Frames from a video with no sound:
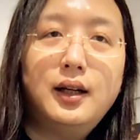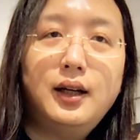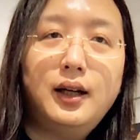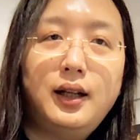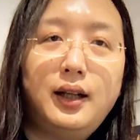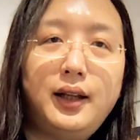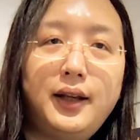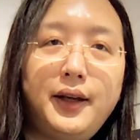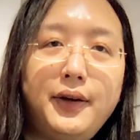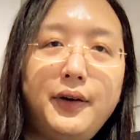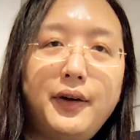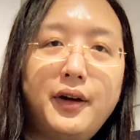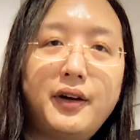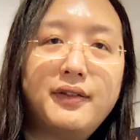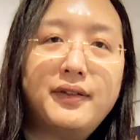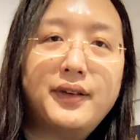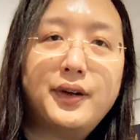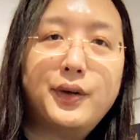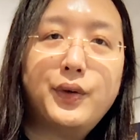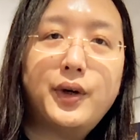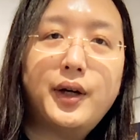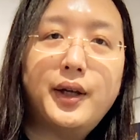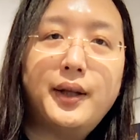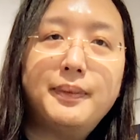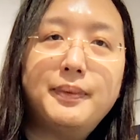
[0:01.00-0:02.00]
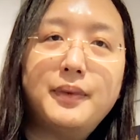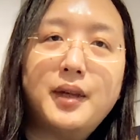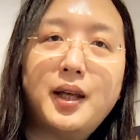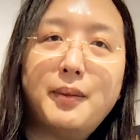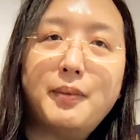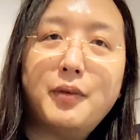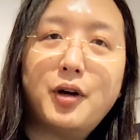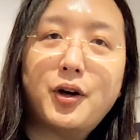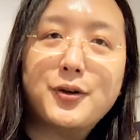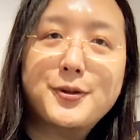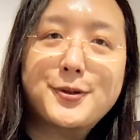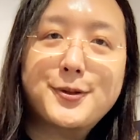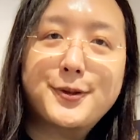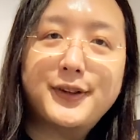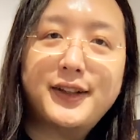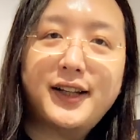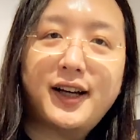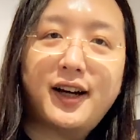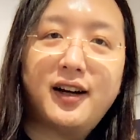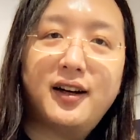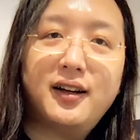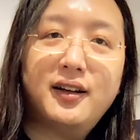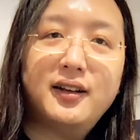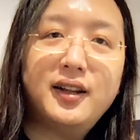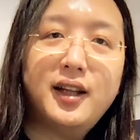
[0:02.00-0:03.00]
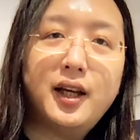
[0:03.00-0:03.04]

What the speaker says: Hello everyone, I'm Audrey Tang,